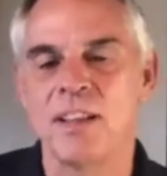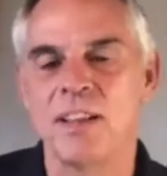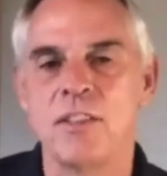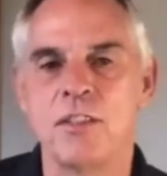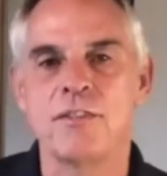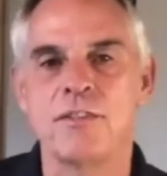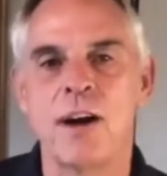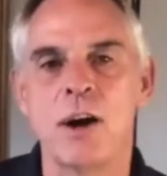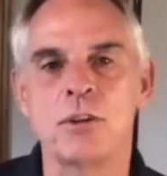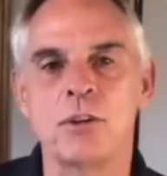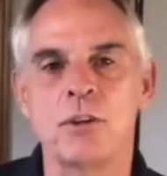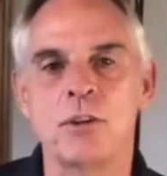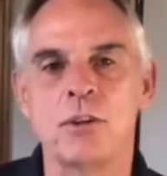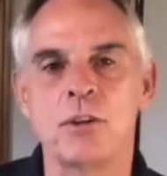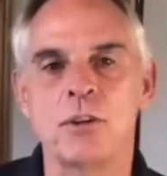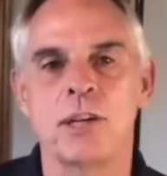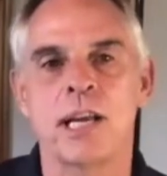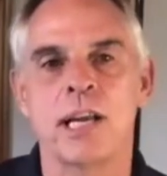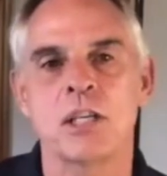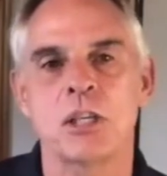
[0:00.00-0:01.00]
The
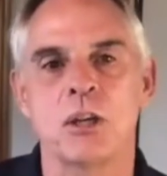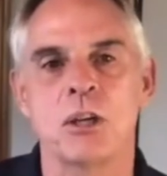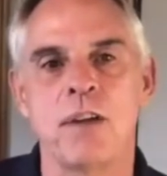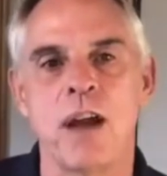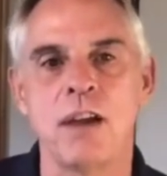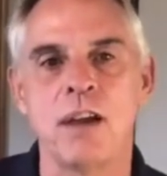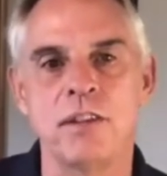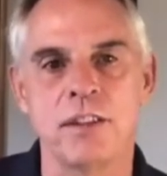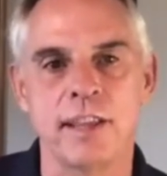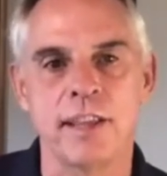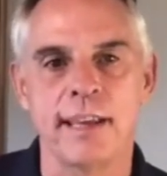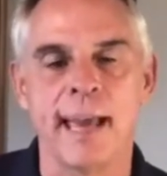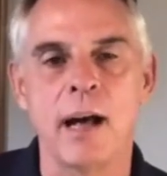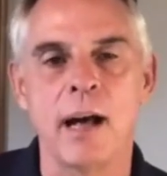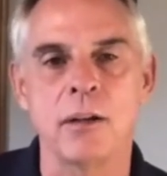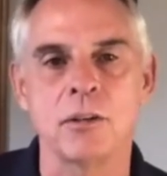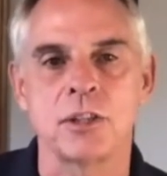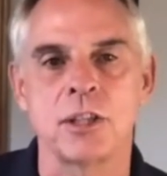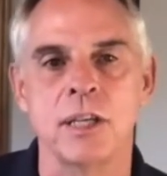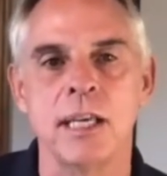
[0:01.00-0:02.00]
foundation of everything
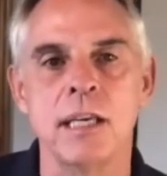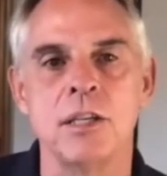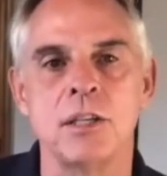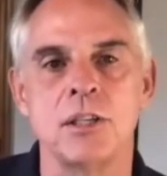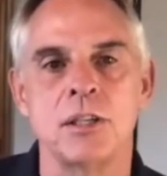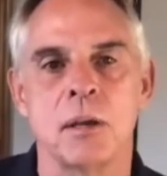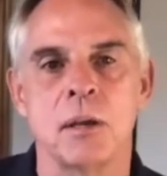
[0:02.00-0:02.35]
else is